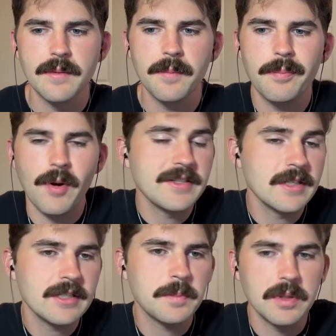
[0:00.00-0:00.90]

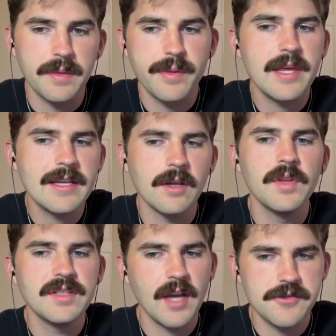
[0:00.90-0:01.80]
presence. But the thing is, all
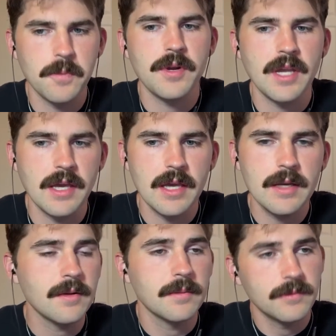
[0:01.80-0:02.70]
these guys you're bringing
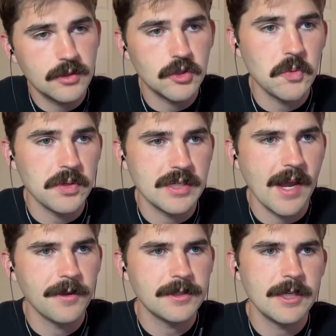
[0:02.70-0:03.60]
in, super
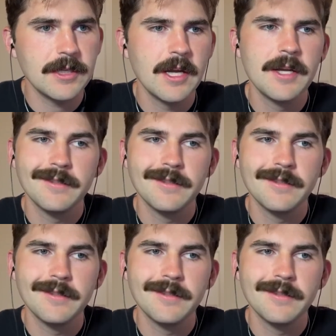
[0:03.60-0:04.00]
talented,